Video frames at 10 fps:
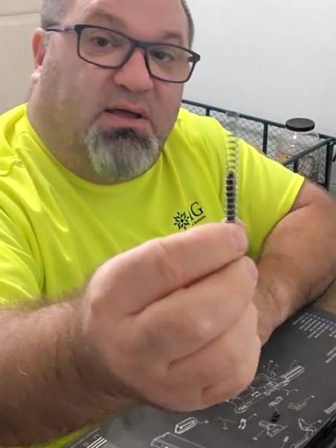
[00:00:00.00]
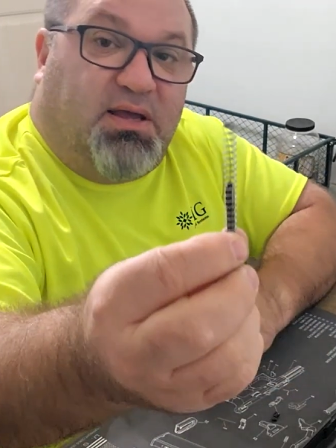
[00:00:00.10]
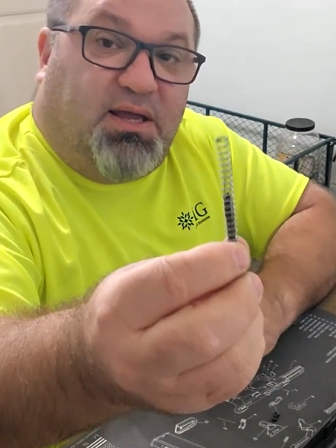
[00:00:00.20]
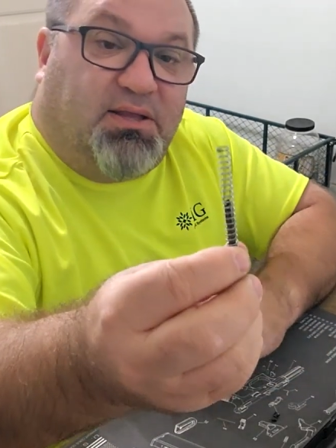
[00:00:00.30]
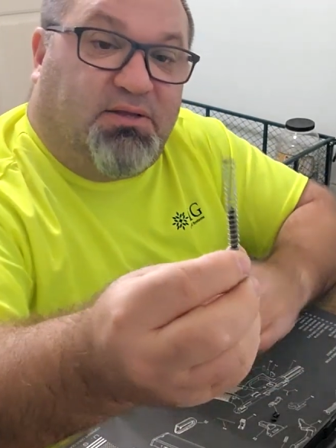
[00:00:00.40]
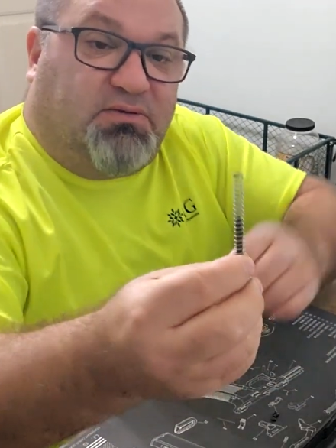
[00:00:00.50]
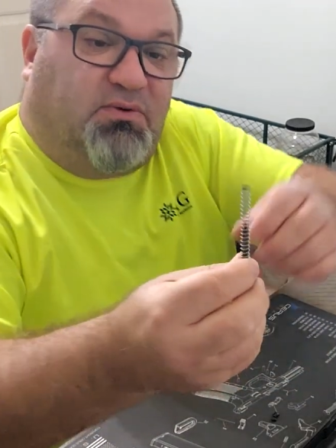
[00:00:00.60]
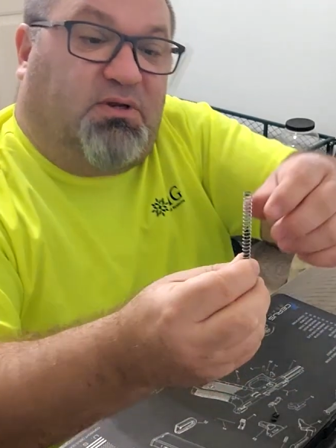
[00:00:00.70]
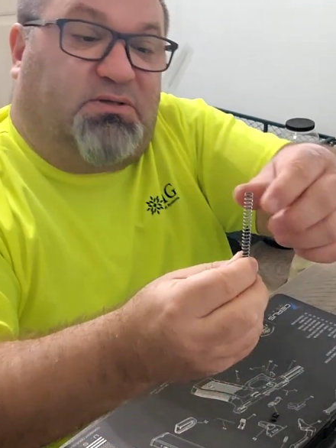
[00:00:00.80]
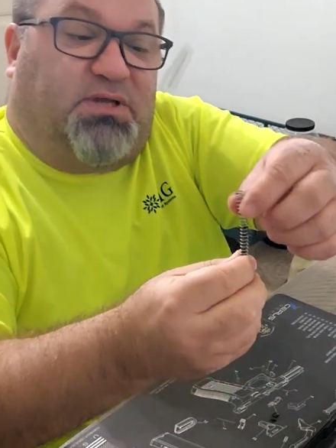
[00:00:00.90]
and this is what
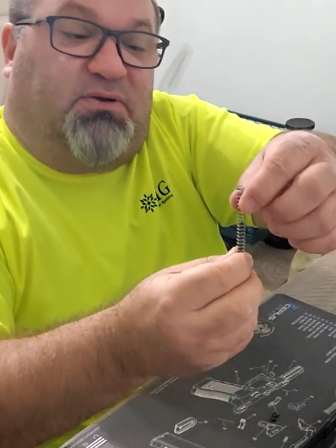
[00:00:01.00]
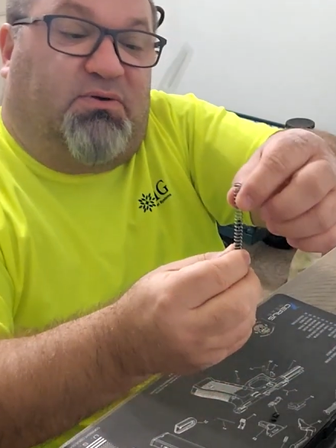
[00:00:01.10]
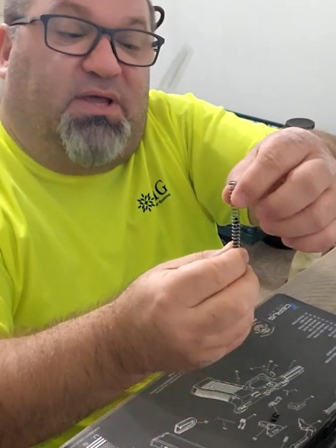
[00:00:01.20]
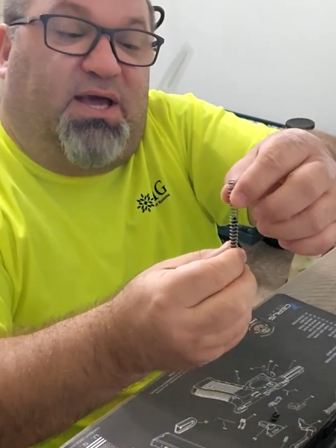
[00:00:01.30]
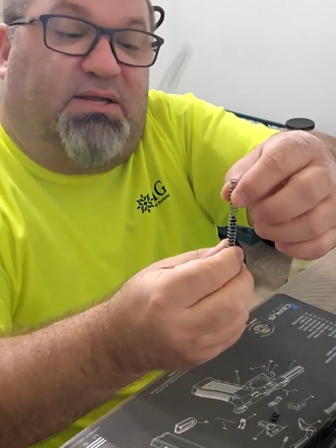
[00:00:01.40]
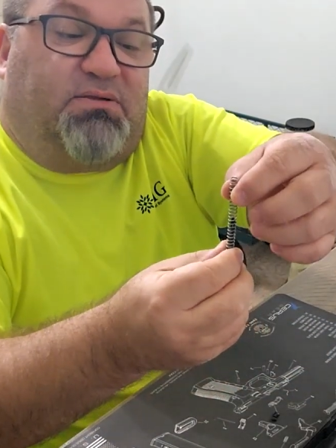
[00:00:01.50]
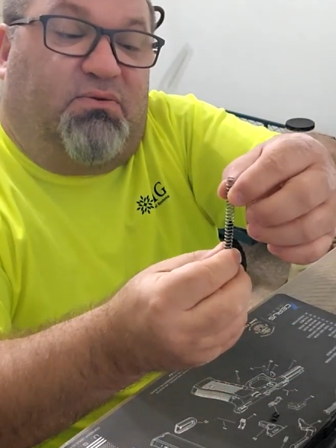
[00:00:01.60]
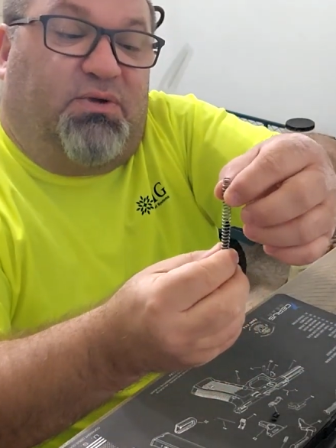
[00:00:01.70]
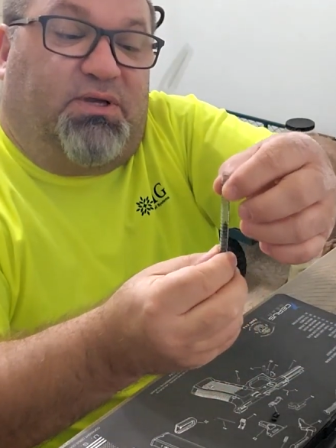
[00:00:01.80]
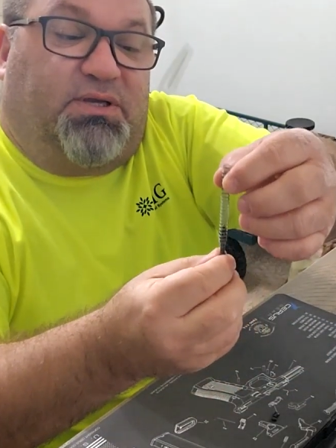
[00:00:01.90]
it looks like without it. So
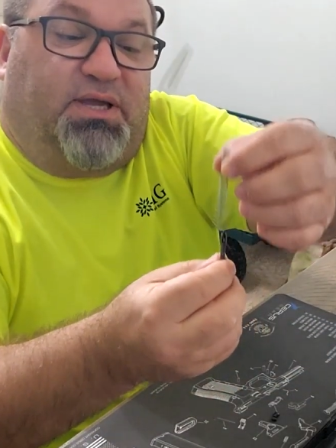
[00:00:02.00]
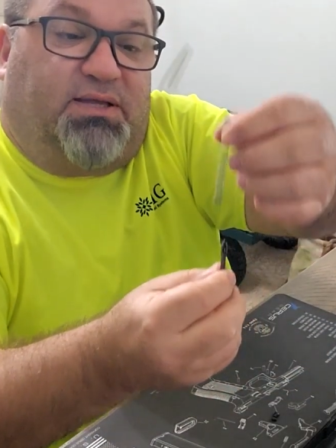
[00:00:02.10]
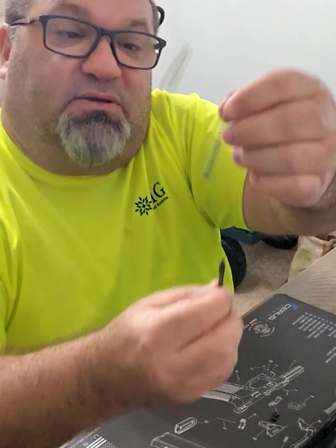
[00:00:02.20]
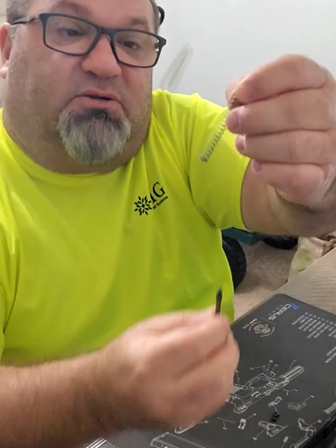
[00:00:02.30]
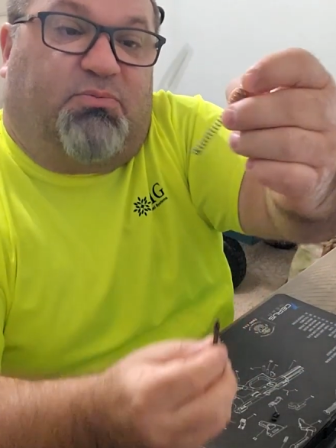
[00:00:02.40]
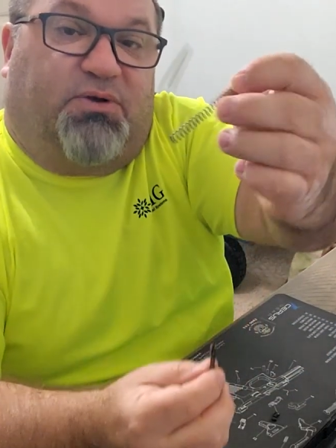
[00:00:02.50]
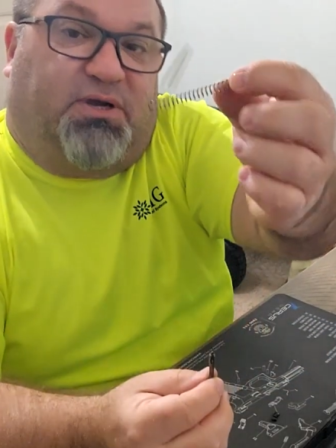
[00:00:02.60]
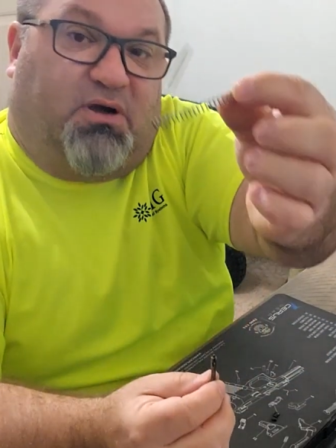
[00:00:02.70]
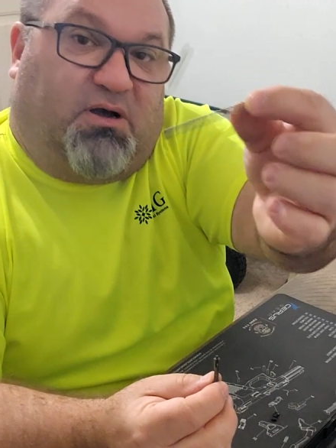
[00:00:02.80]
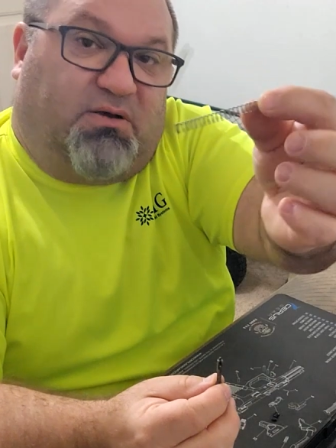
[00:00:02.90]
we can take the spring
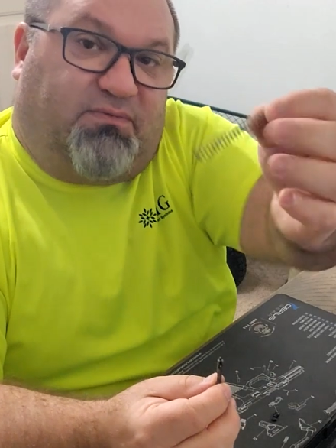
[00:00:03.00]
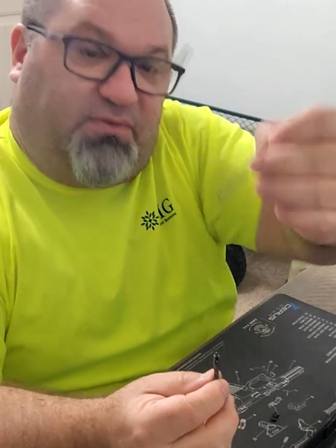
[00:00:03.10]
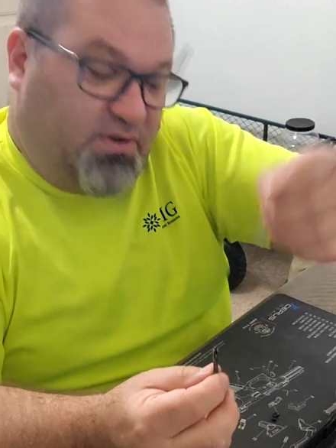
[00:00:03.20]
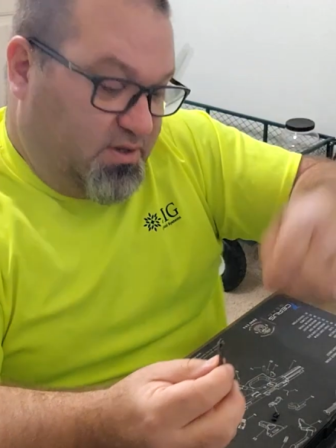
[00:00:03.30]
off,